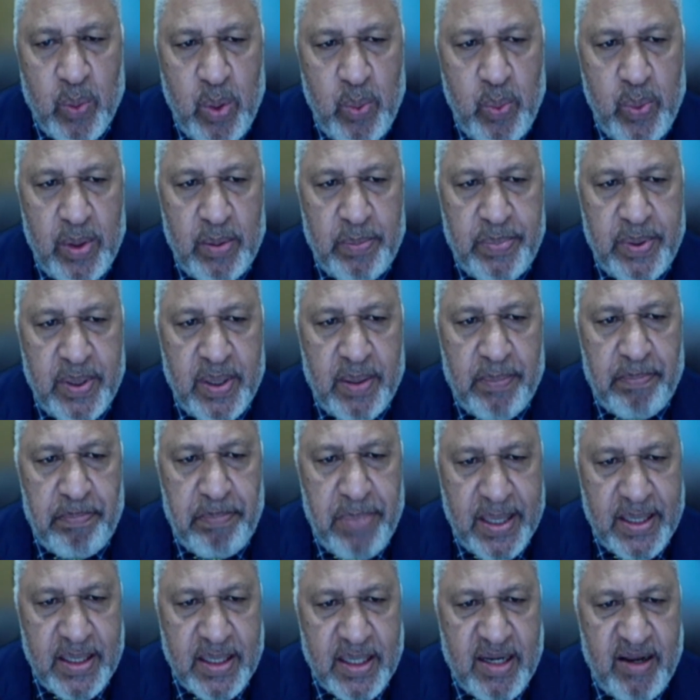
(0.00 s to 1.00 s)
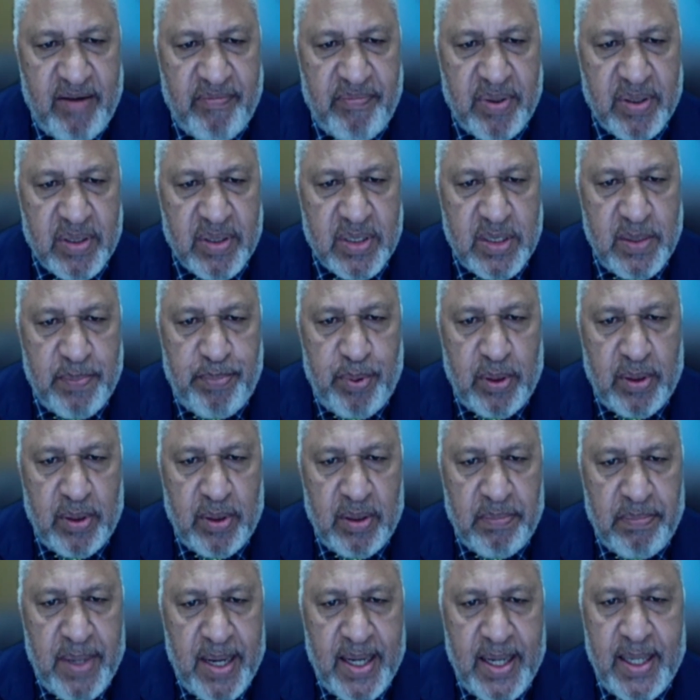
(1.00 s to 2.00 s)
we will be a better government,
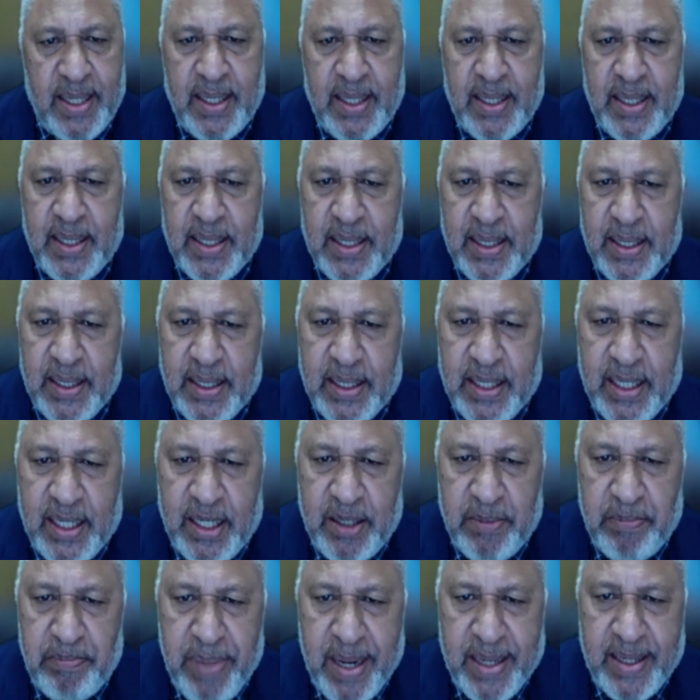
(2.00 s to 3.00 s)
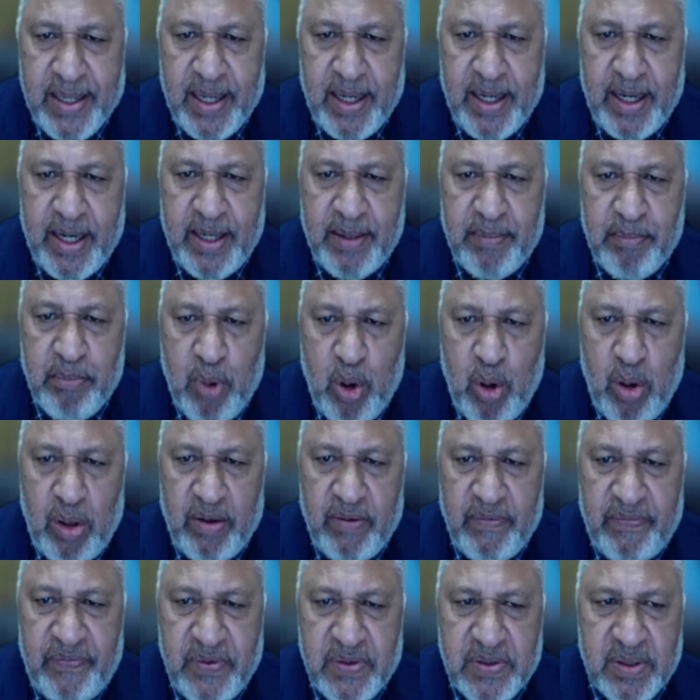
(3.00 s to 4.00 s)
supported by a better and
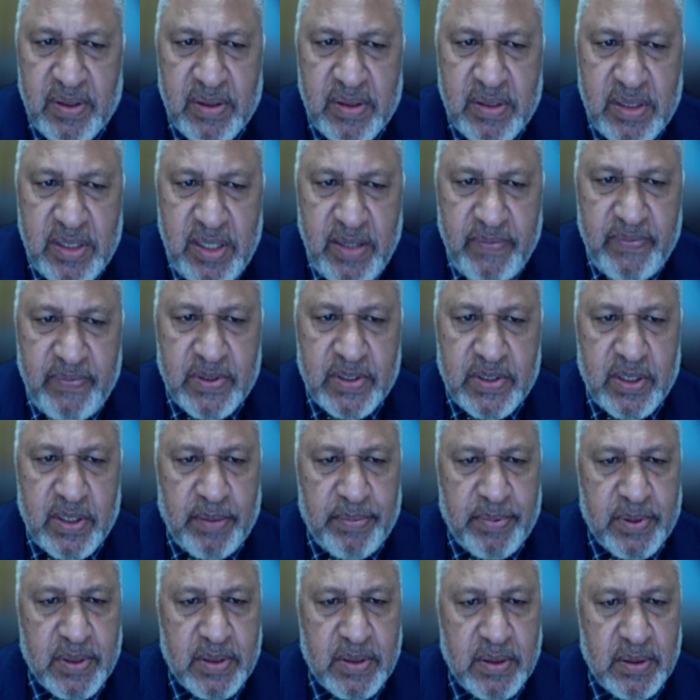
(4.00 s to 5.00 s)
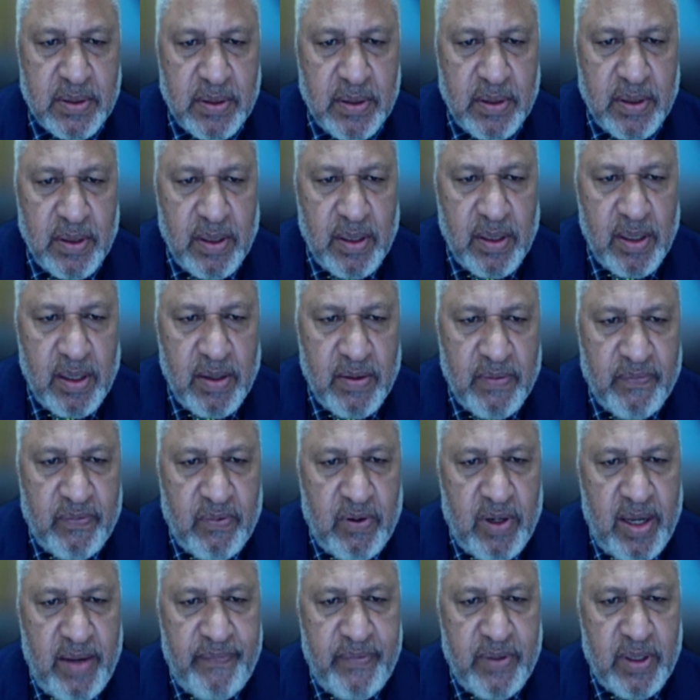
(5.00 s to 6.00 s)
more efficient civil service
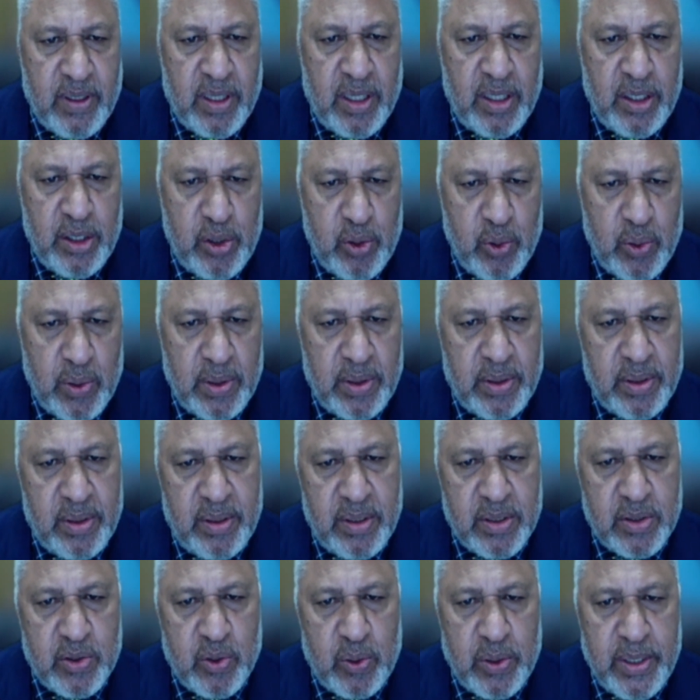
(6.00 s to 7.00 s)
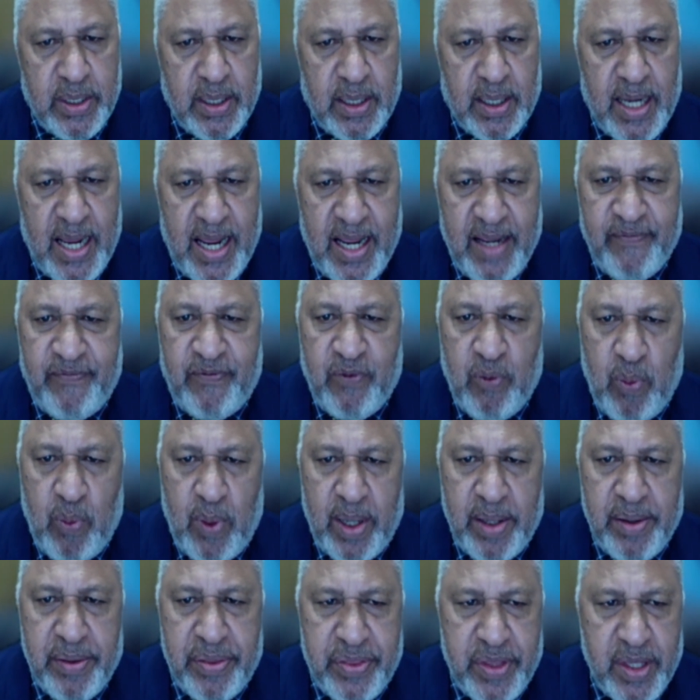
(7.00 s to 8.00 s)
for having endured this ordeal. I, for
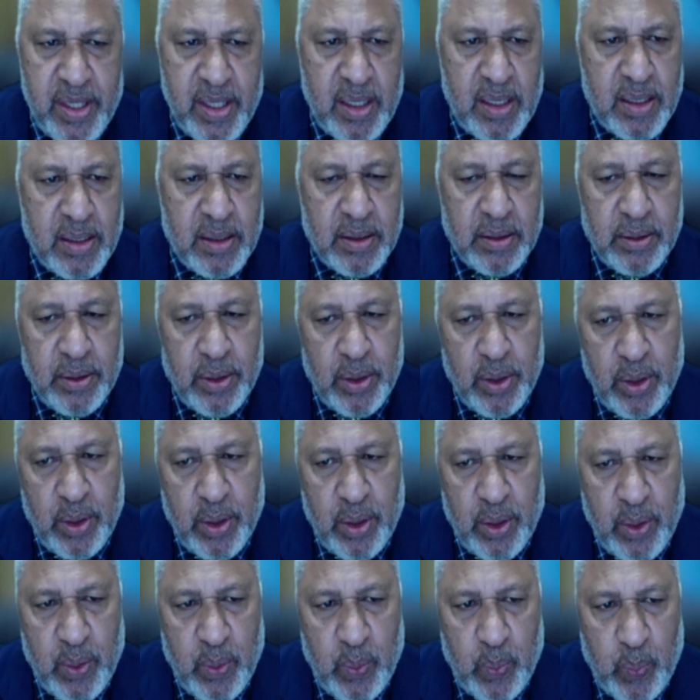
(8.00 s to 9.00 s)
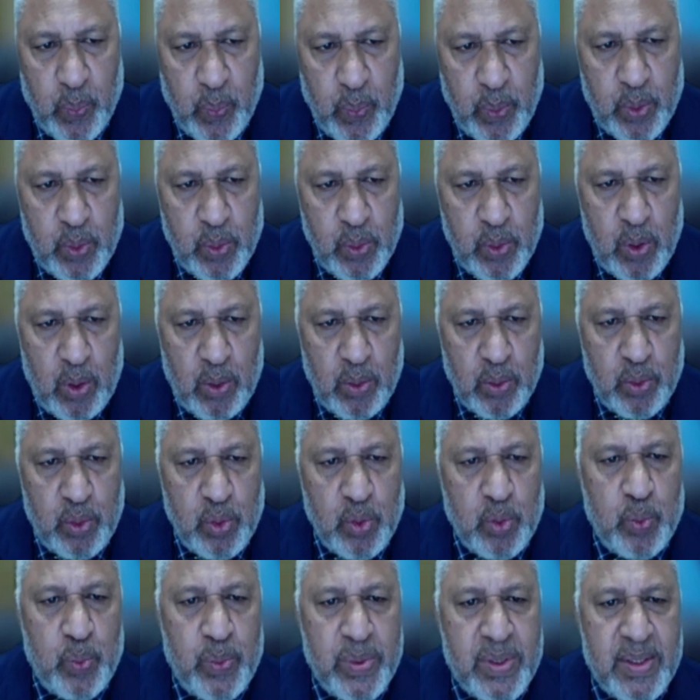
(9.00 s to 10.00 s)
one, think we could all
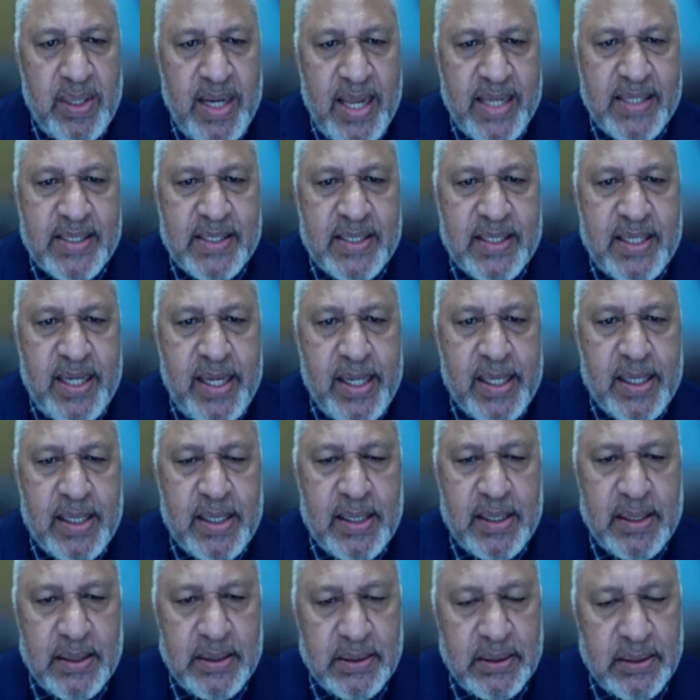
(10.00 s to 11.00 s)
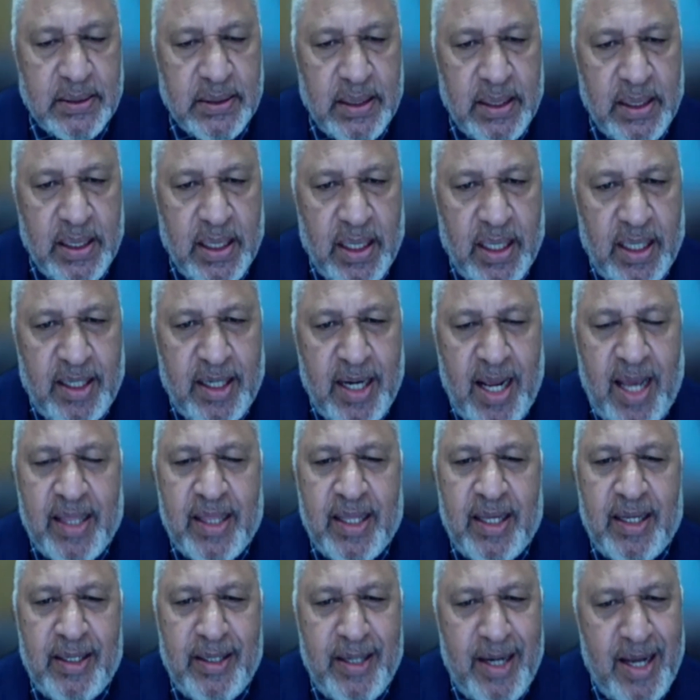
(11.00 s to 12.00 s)
do with less cake and
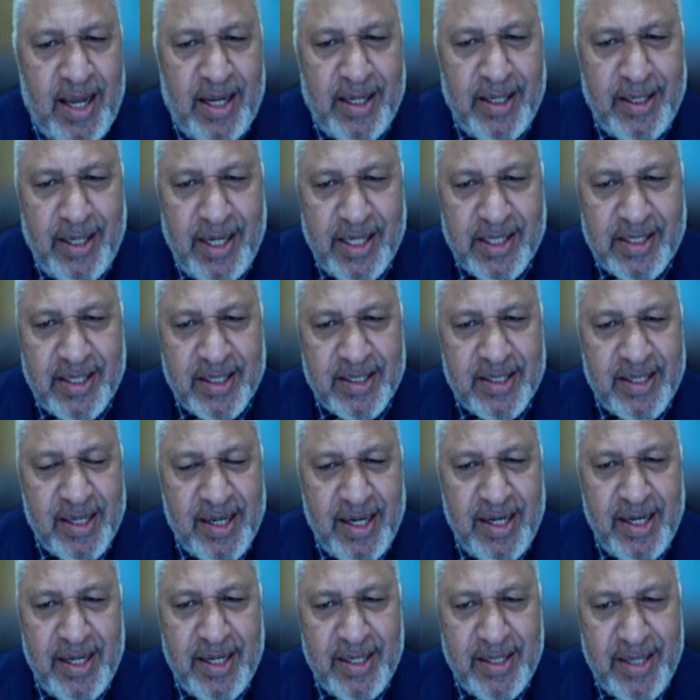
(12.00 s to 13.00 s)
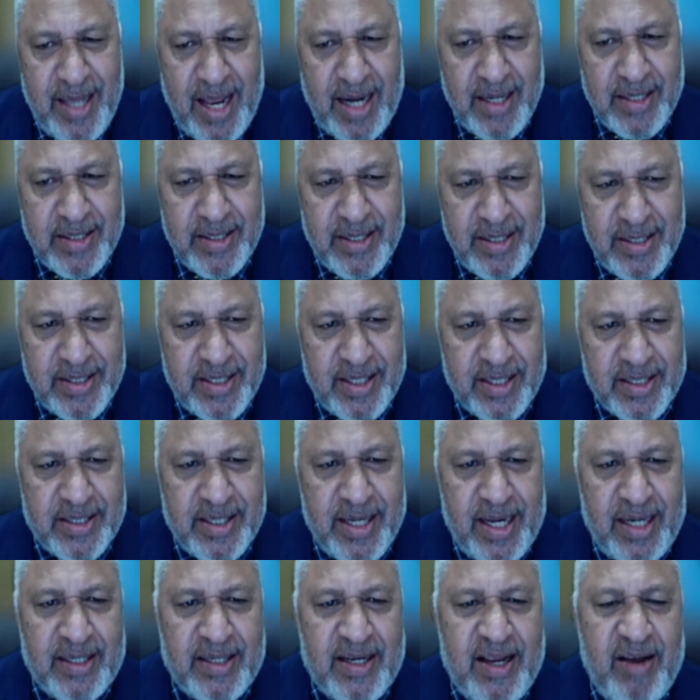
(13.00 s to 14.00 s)
other unnecessary
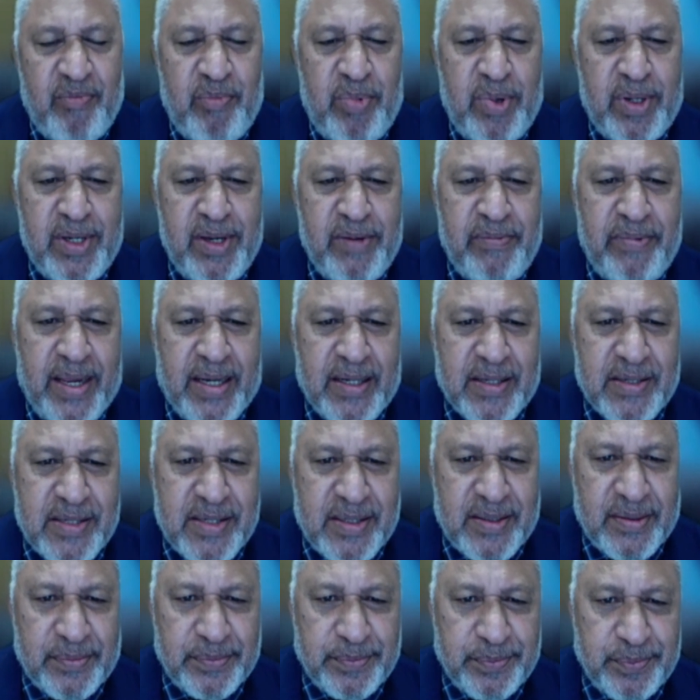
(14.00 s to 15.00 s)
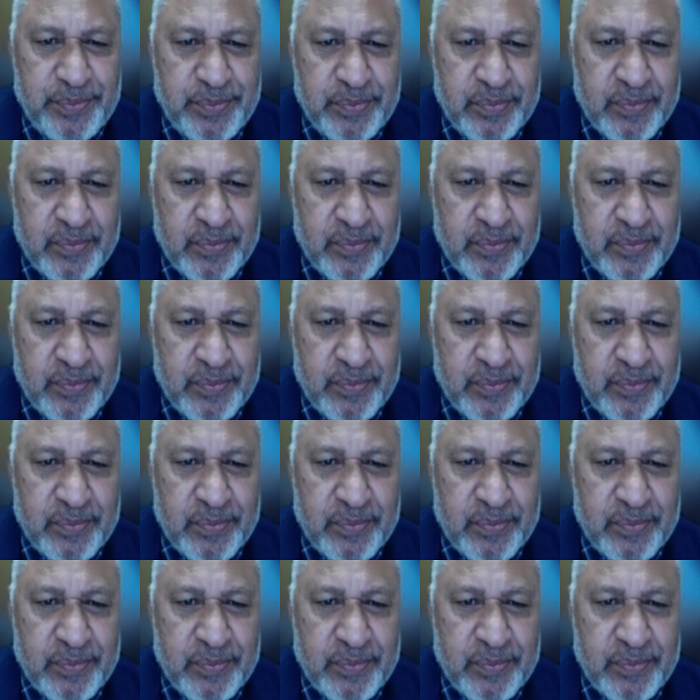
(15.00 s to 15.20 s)
indulgences at government events.